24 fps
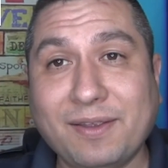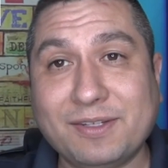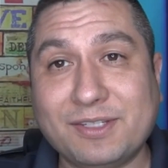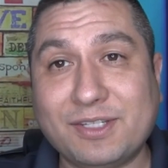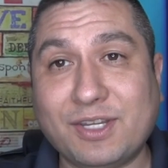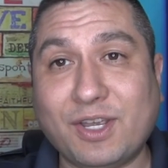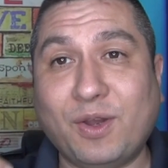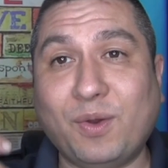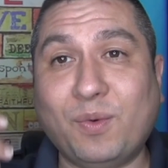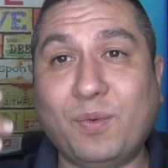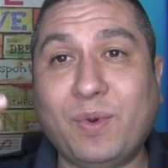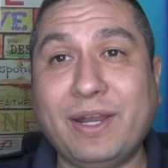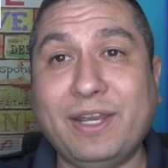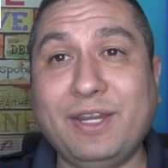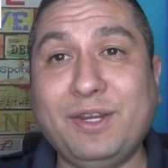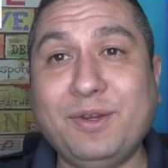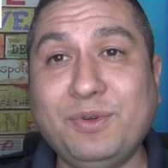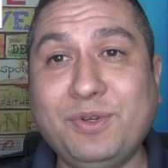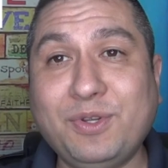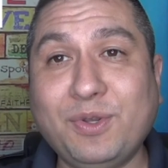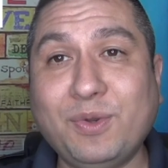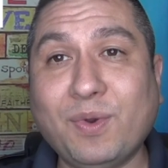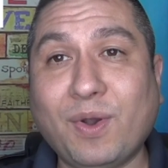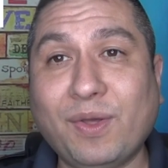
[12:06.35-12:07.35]
So when you
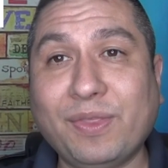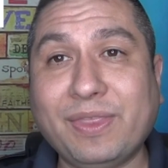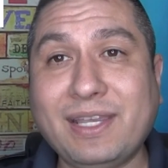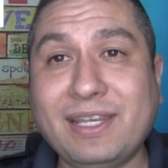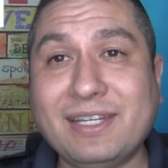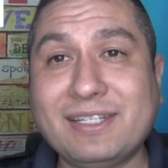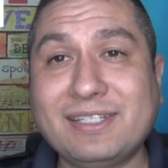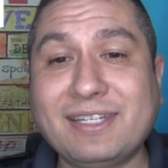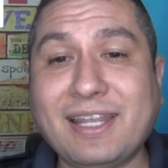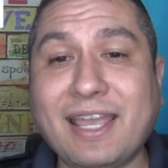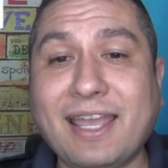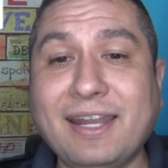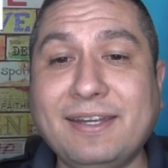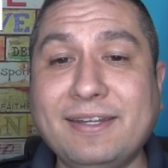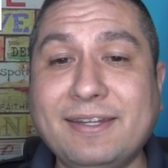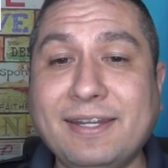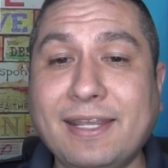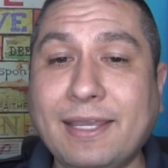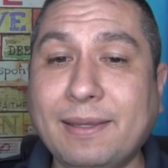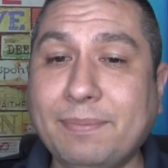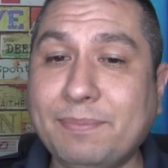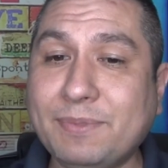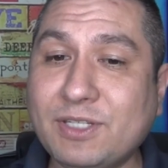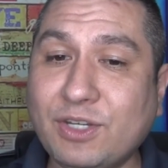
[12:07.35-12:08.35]
do all these 10
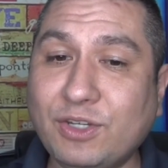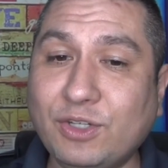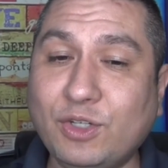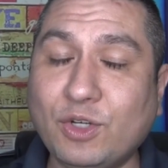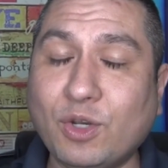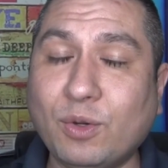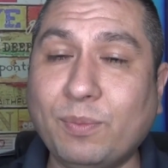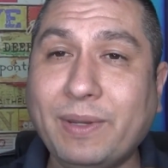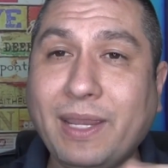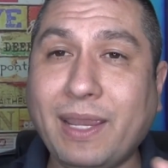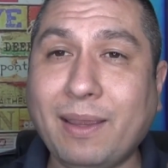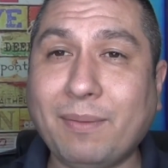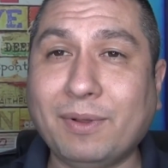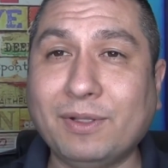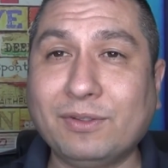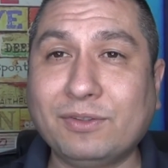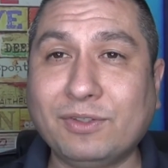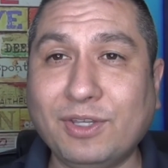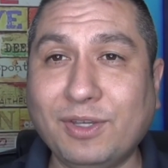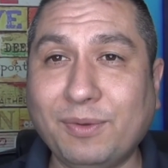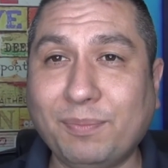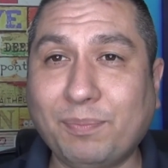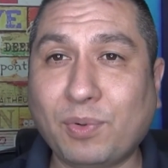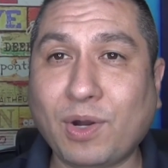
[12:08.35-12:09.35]
tips, you'll be able
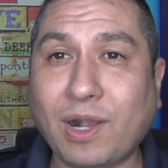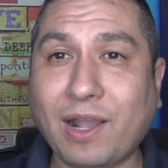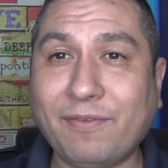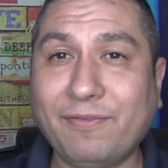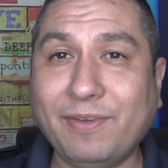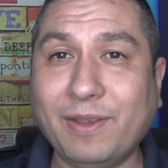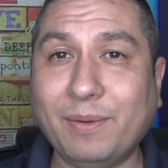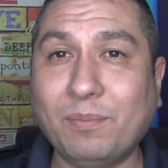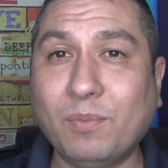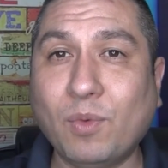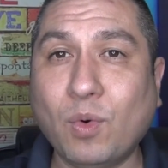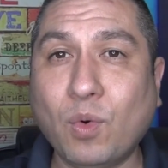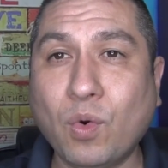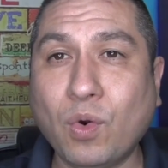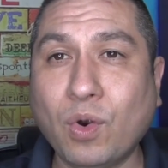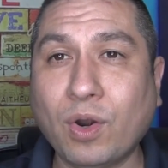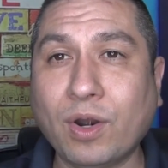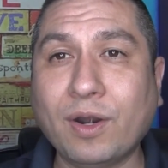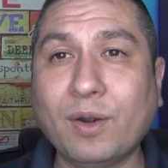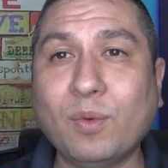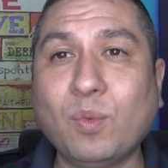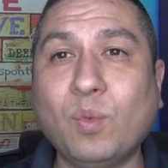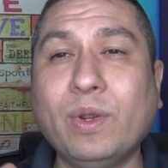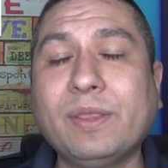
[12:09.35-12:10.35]
to profit
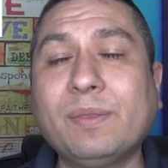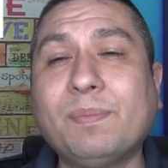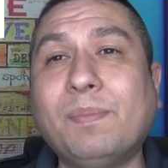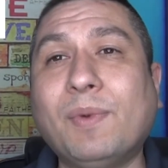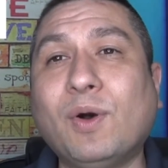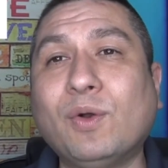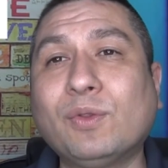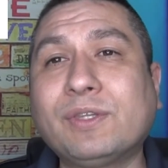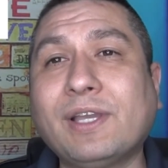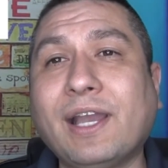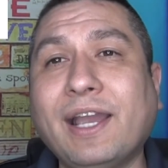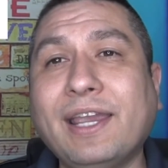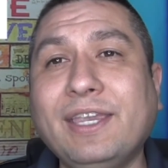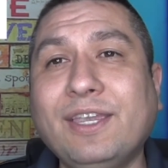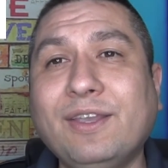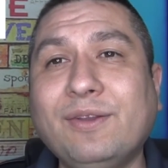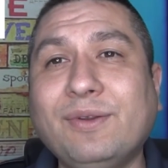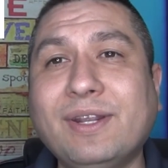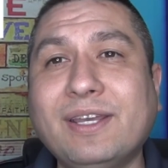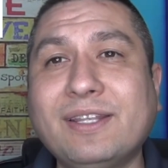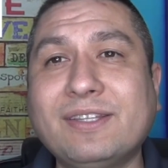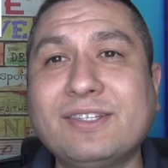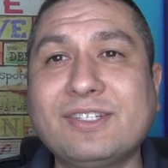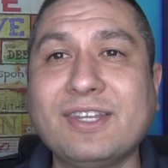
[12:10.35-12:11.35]
more with
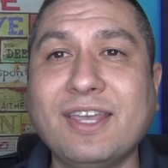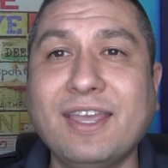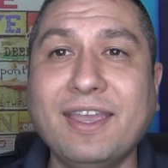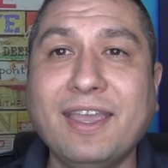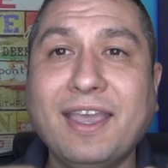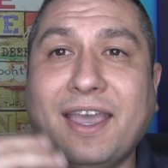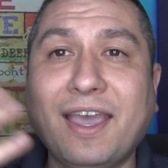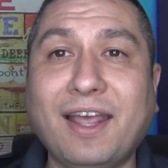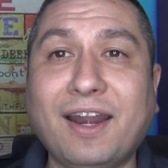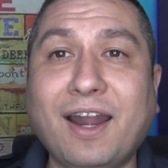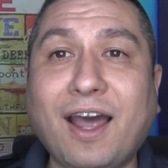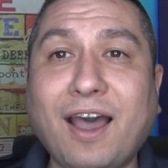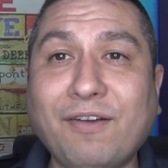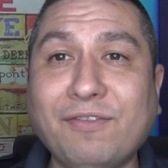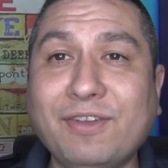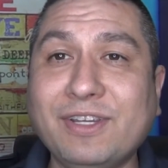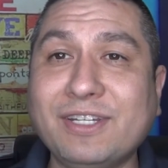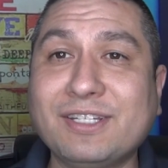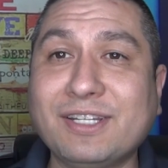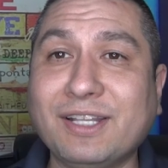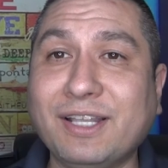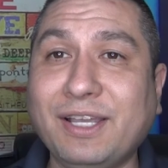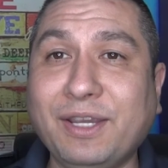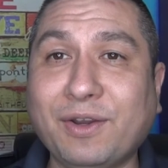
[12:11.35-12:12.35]
multi-units, and
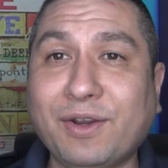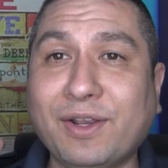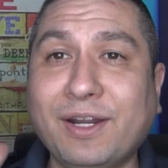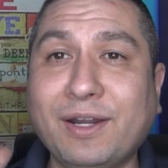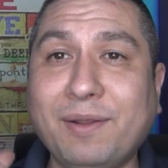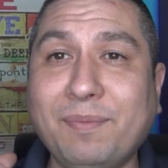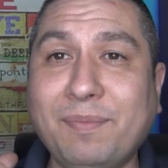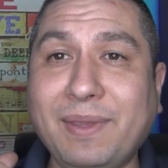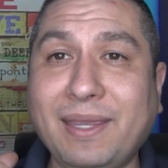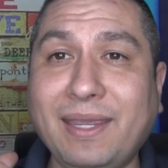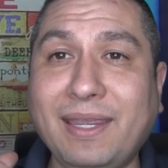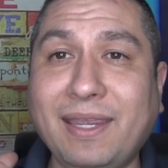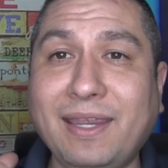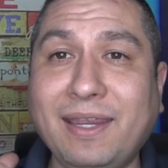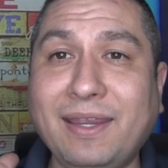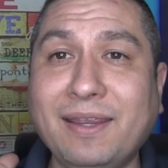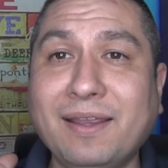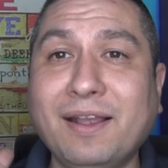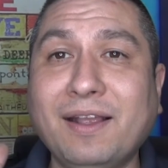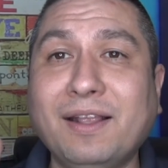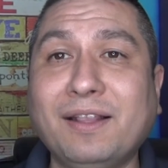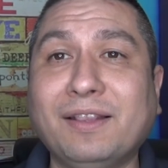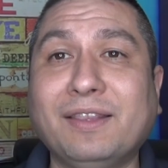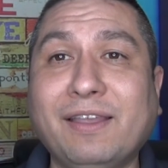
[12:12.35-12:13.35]
obviously you're going to be
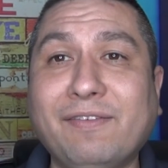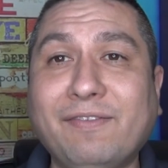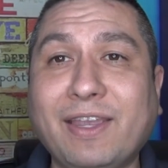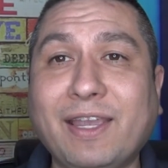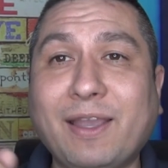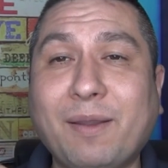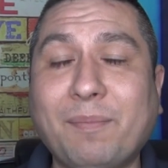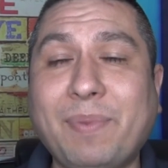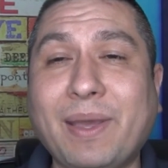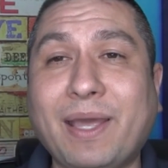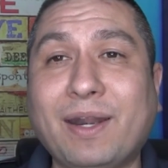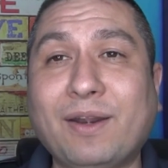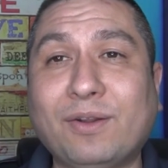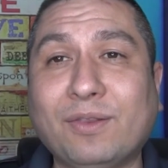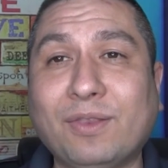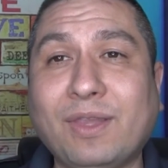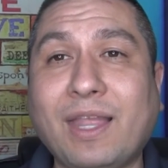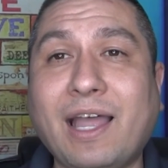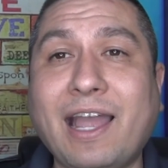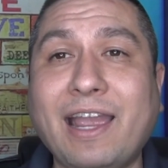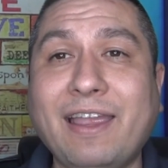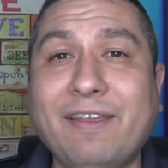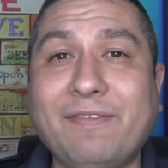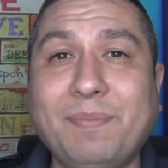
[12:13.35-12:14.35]
living a better
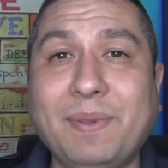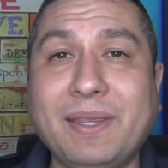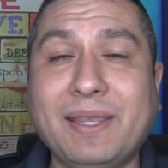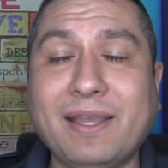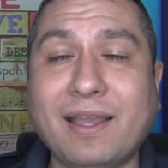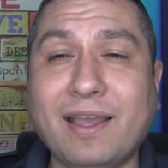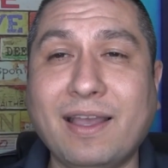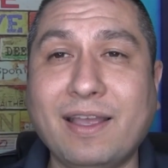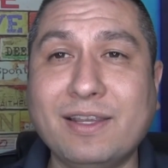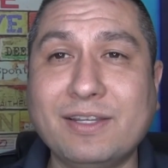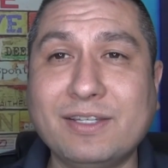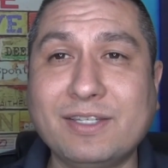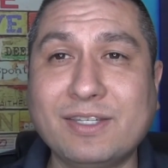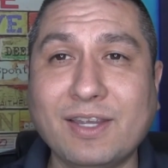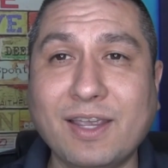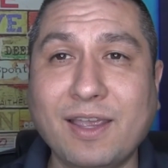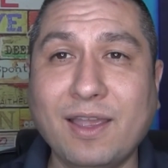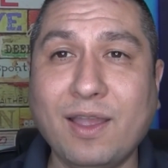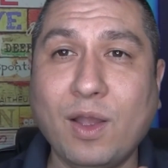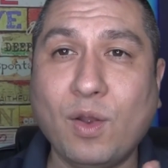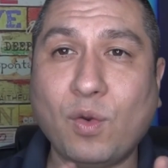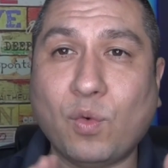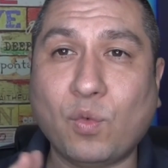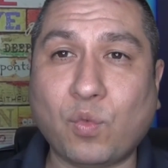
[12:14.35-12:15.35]
life, because
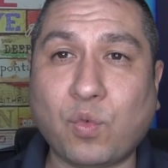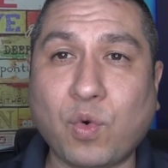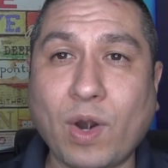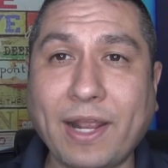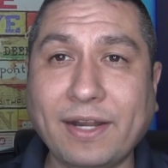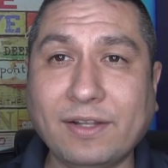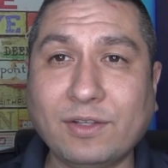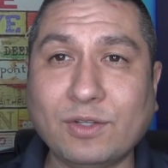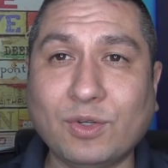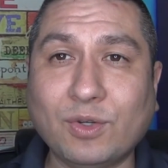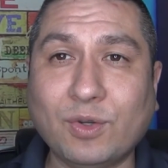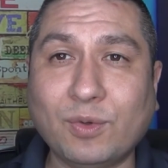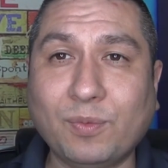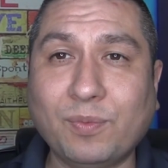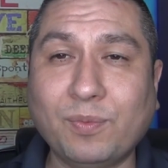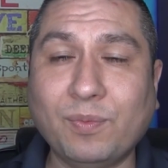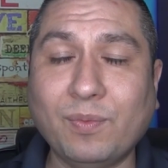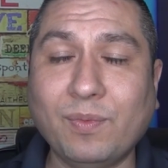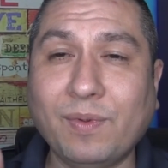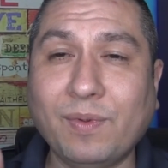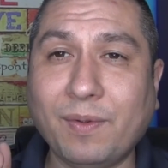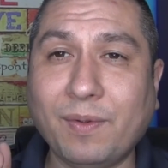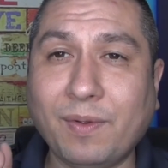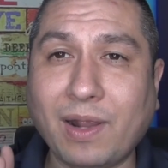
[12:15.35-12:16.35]
rental
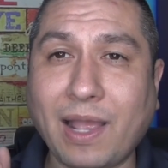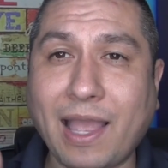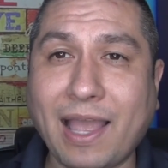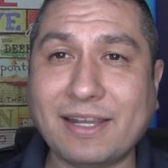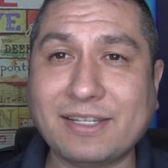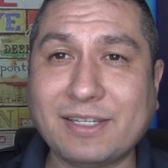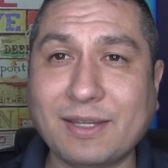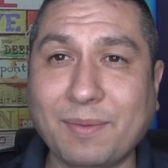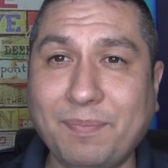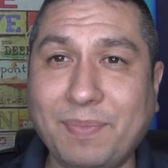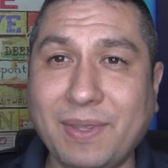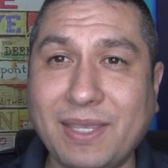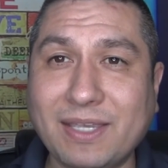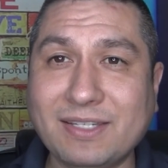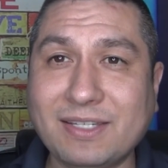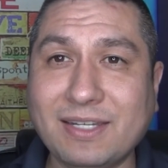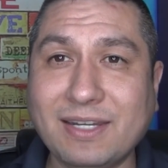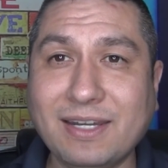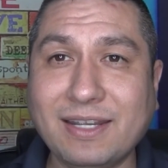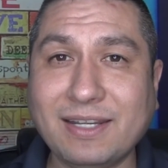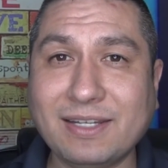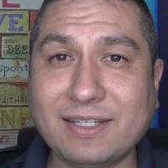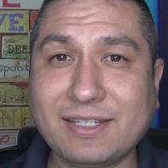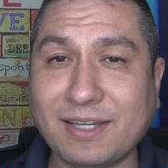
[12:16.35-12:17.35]
as a
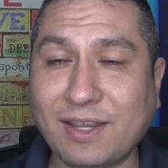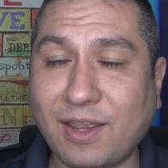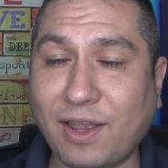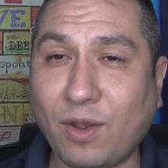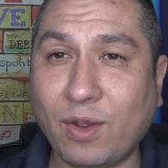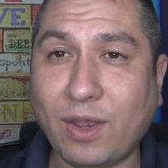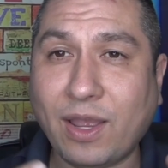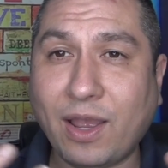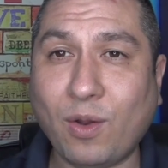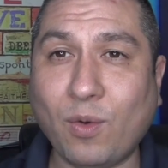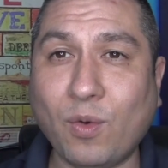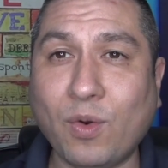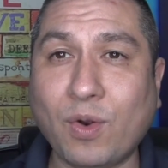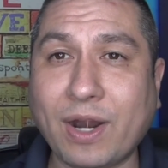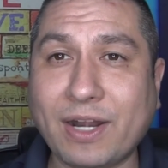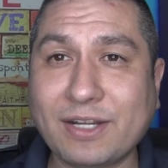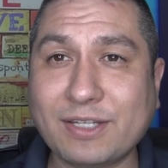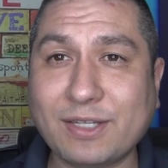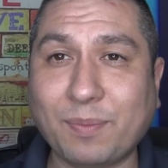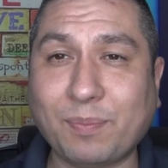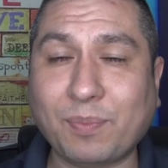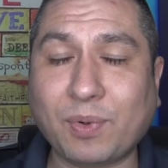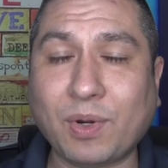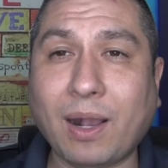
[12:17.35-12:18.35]
business or
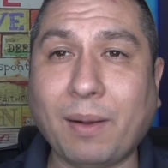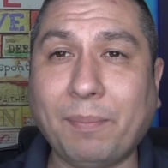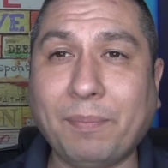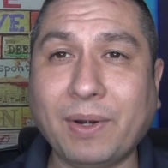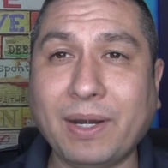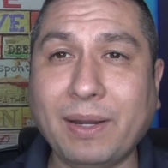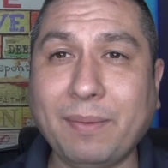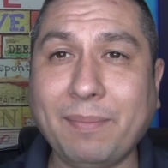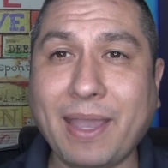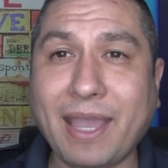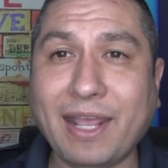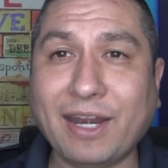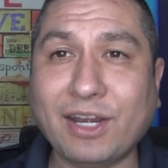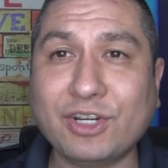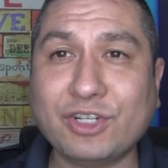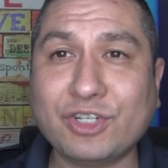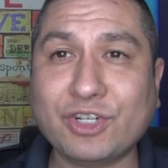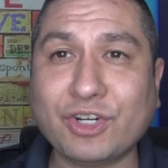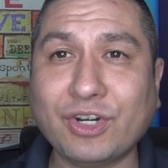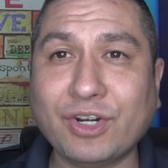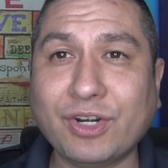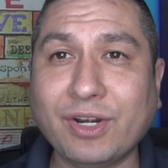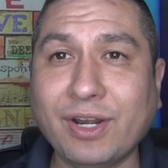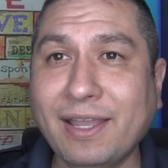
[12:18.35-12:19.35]
as a property
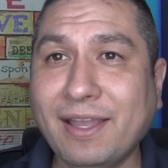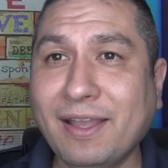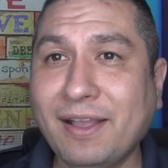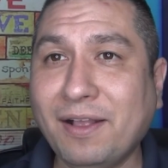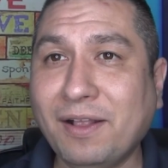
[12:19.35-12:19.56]
manager,